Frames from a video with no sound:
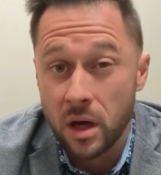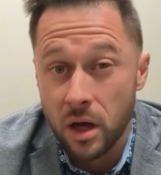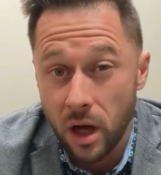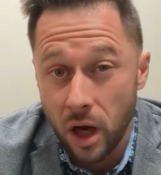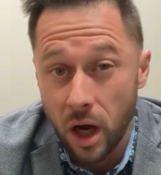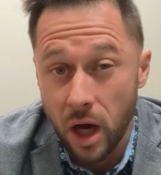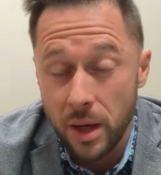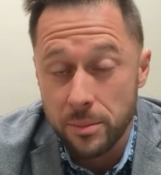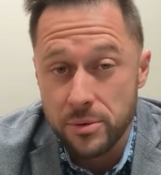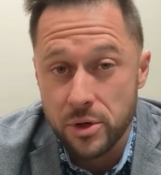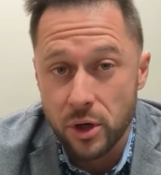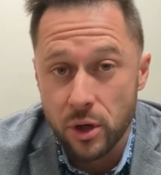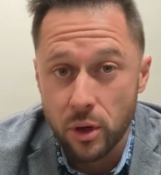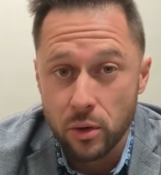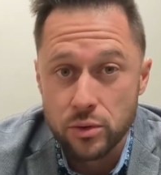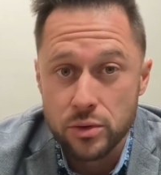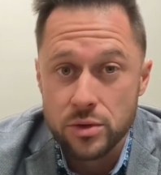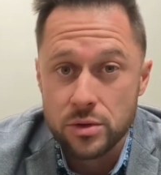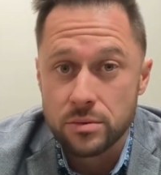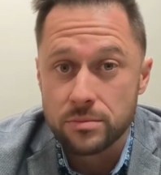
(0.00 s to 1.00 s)
I'm your
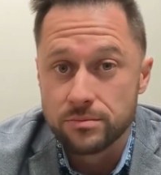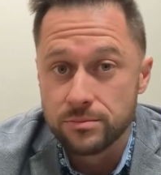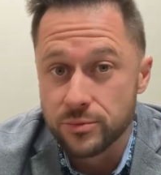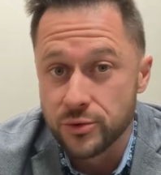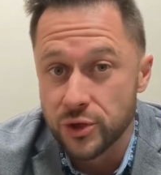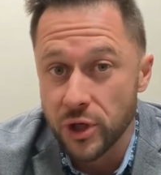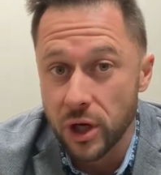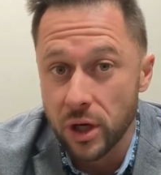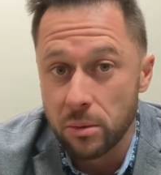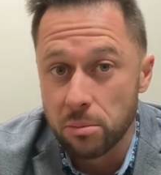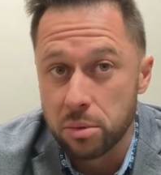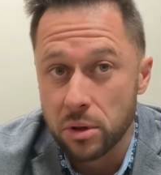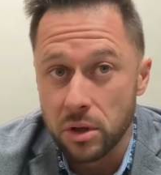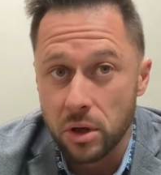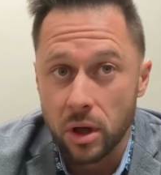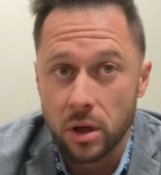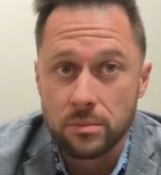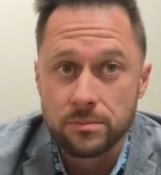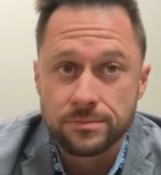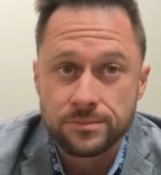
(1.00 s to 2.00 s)
host, Jared
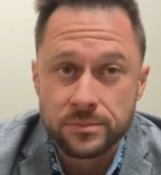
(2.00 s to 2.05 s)
Pilon,